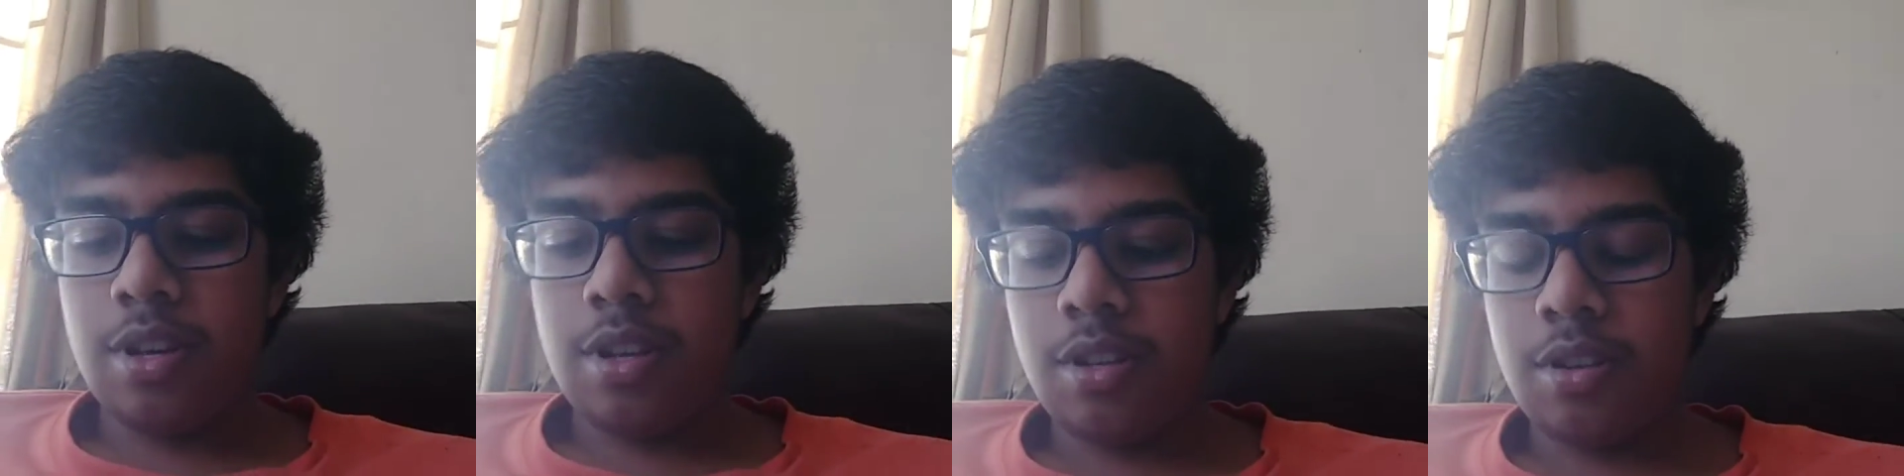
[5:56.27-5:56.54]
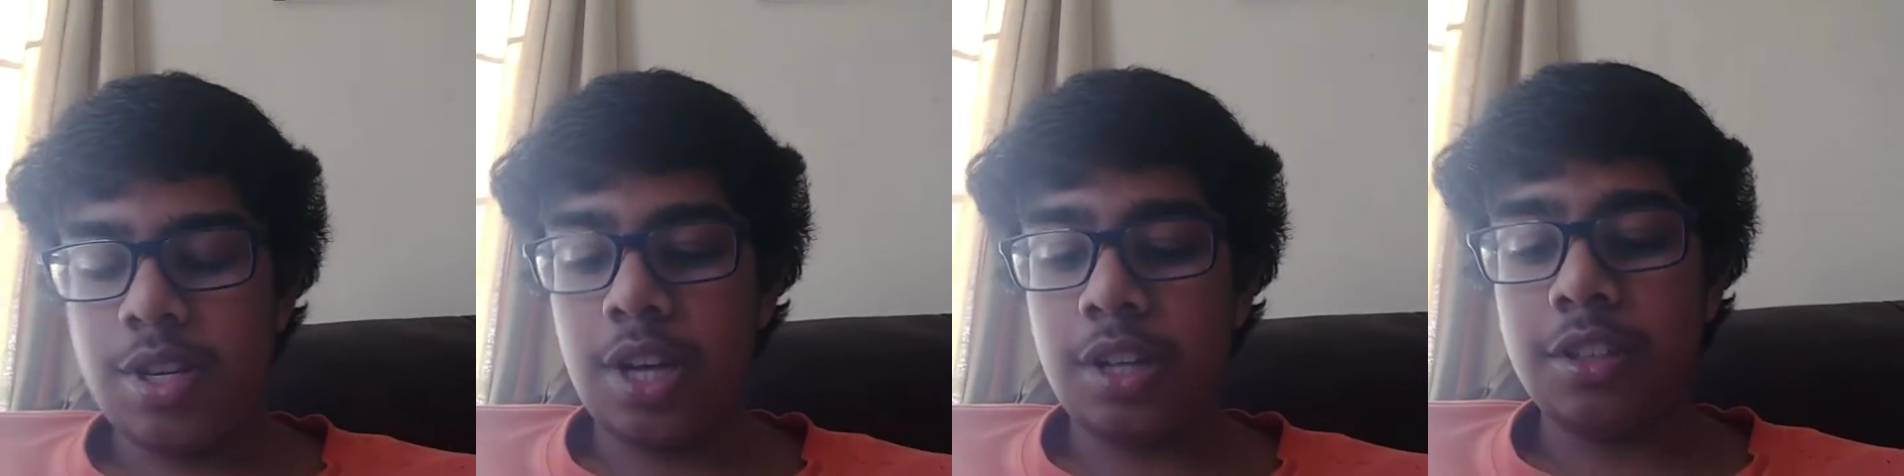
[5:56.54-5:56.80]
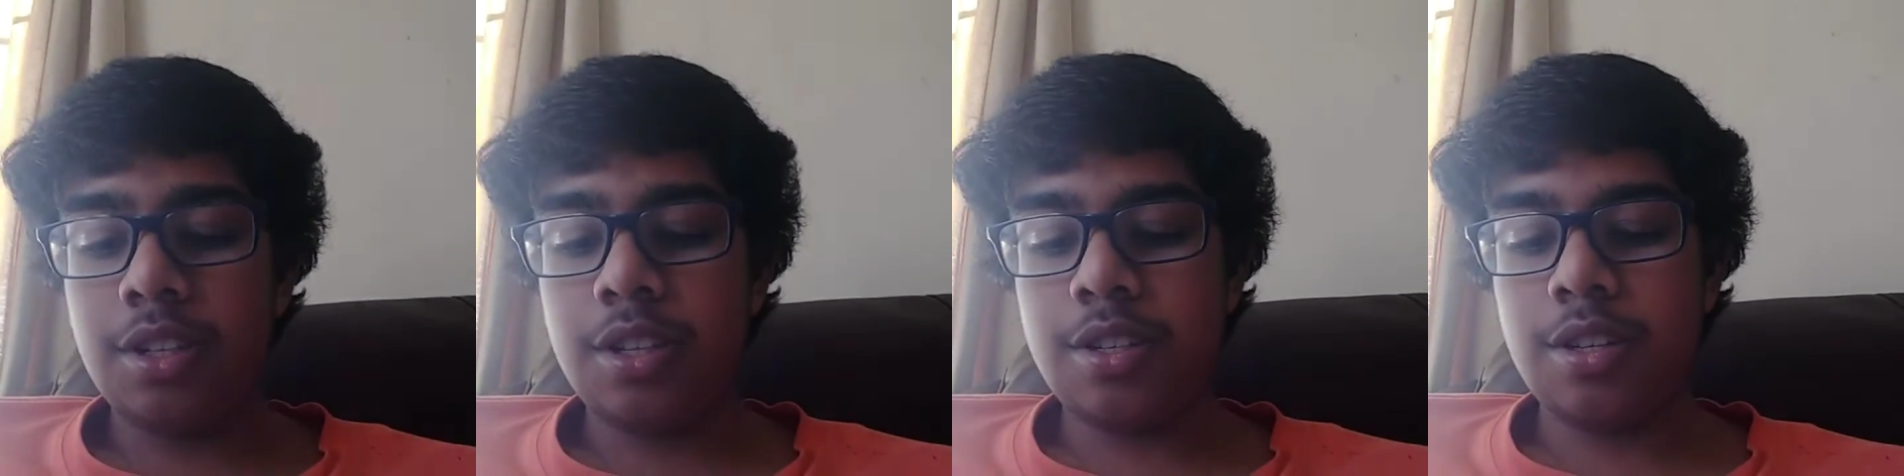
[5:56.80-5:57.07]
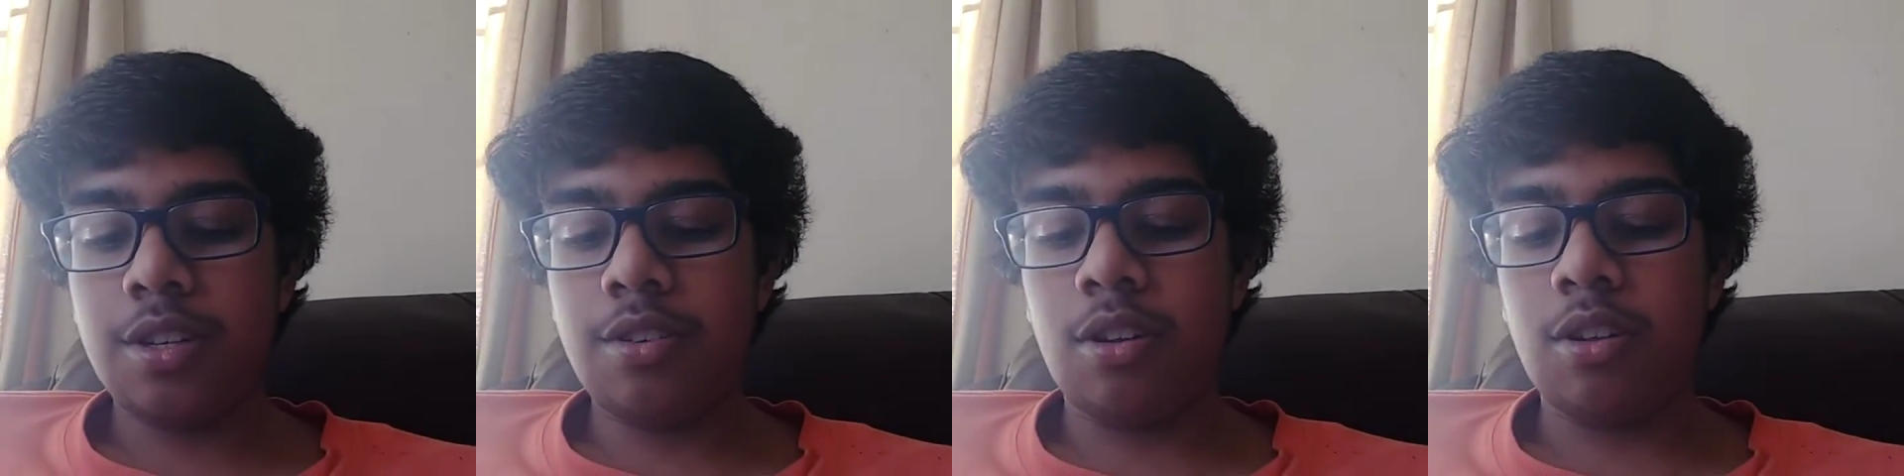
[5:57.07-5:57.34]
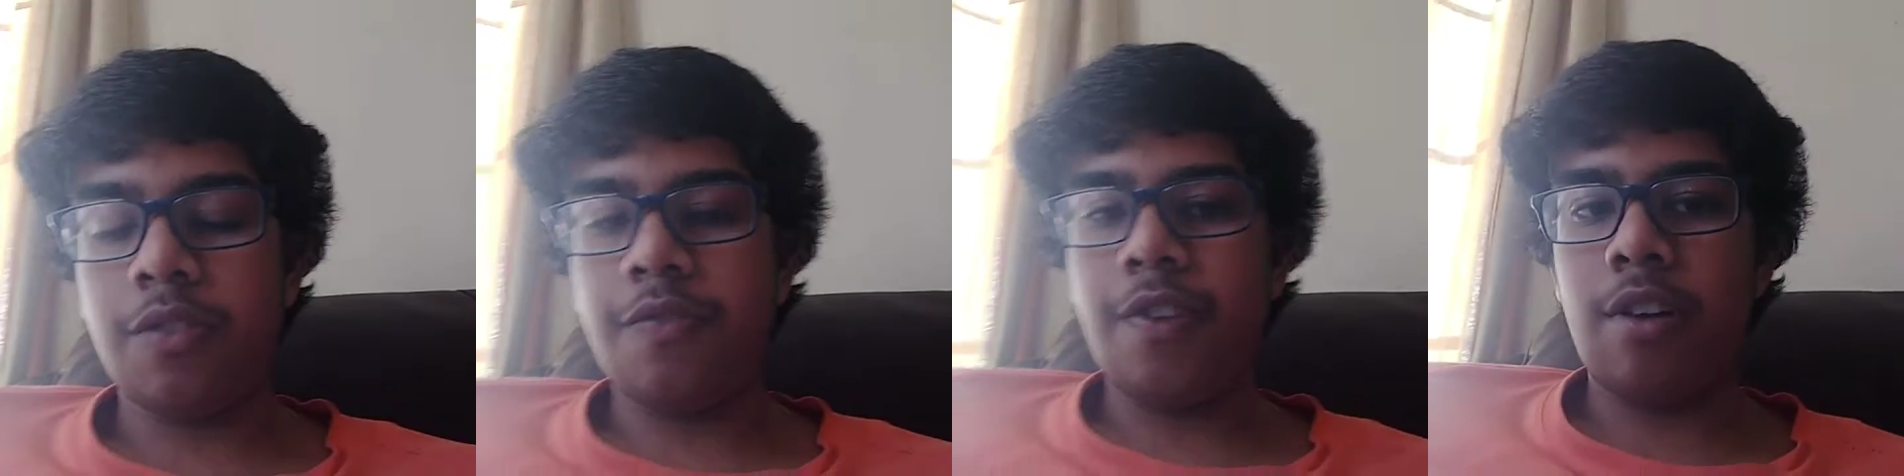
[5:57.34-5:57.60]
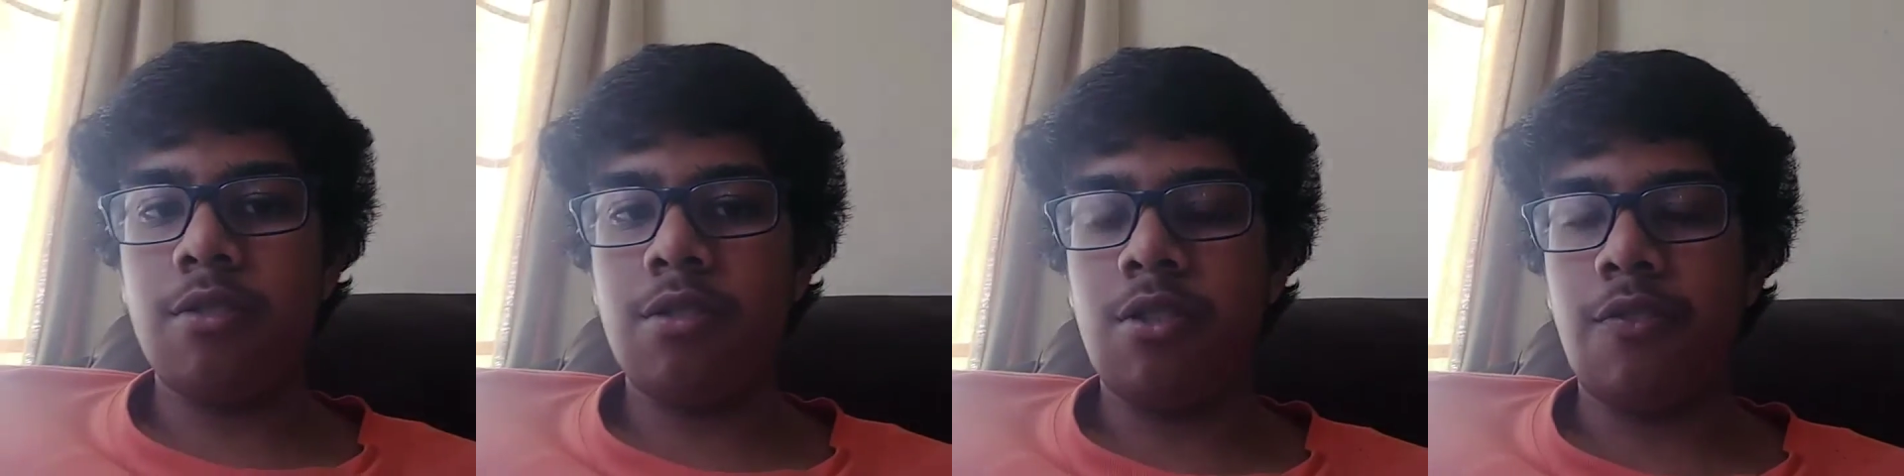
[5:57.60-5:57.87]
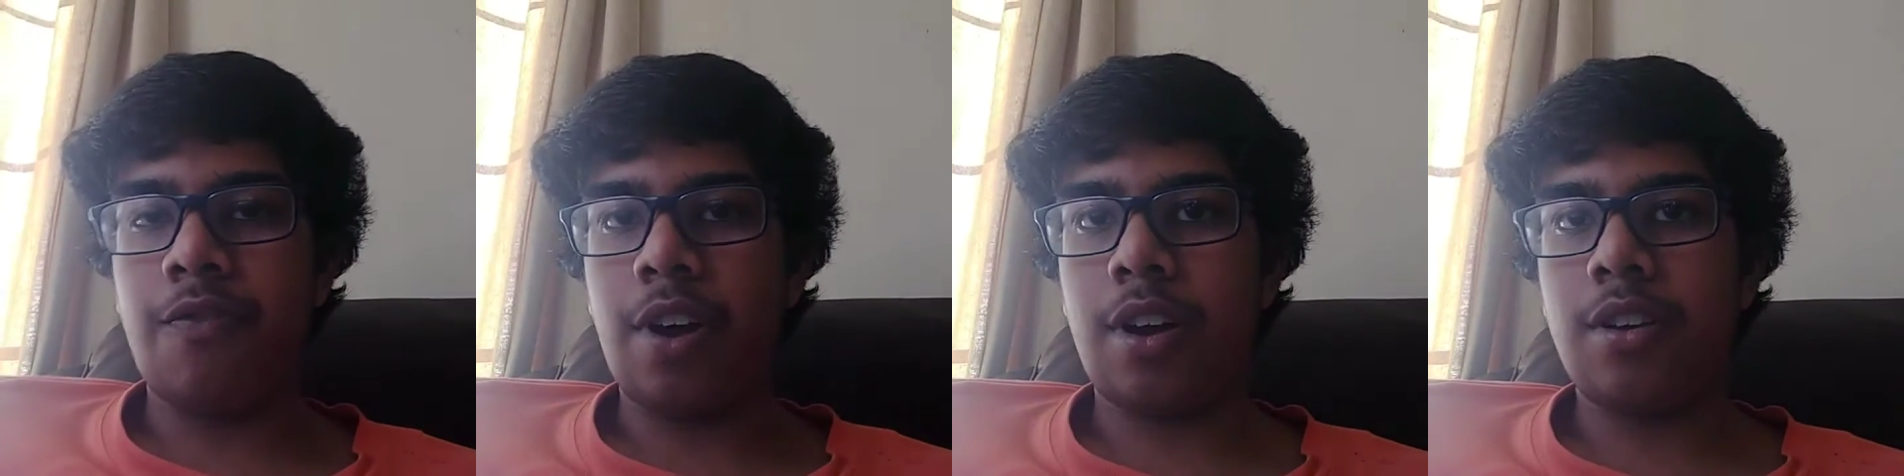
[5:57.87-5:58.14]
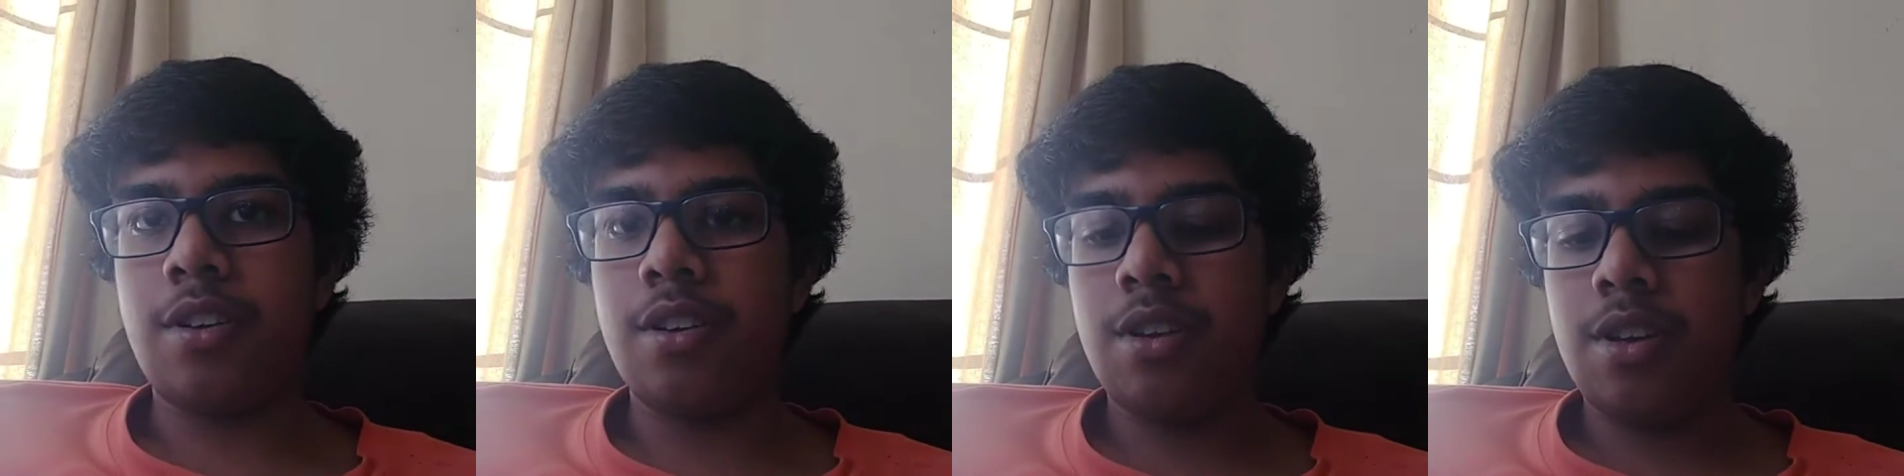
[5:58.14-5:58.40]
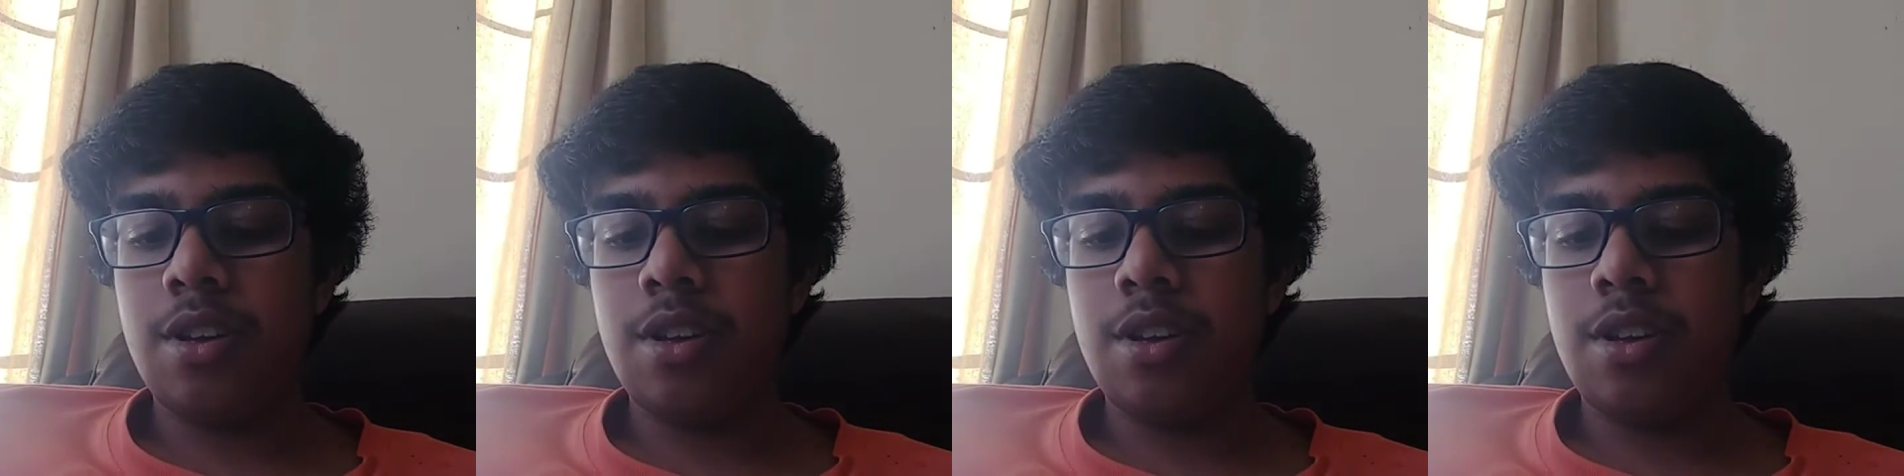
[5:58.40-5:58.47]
there's actually this thing called the founder's effect.